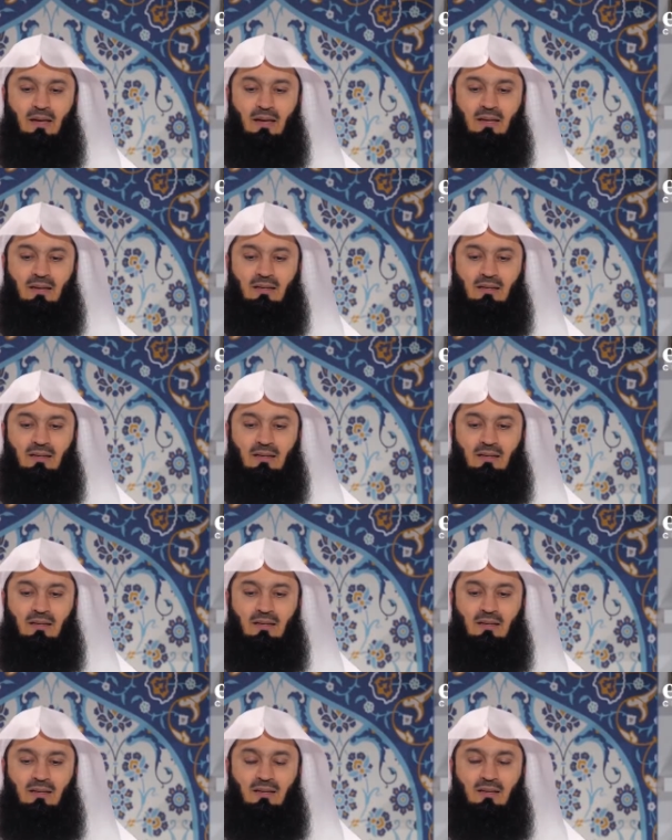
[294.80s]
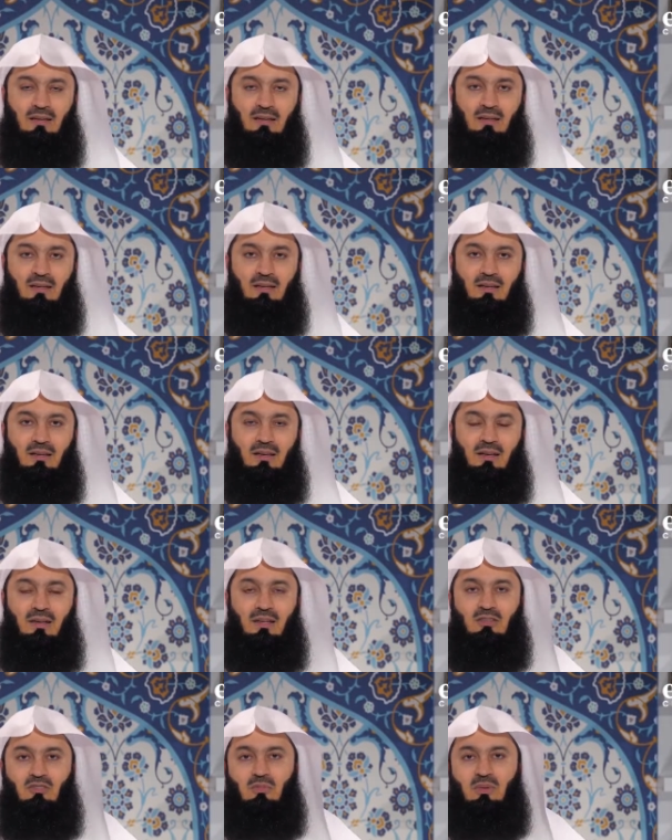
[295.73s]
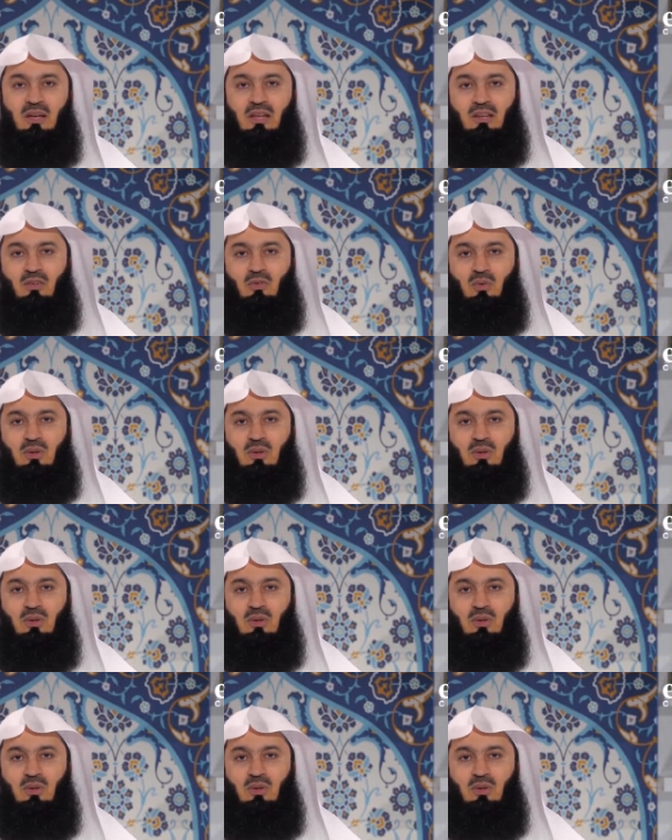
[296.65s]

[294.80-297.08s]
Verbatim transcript: And uh, Allah subhanahu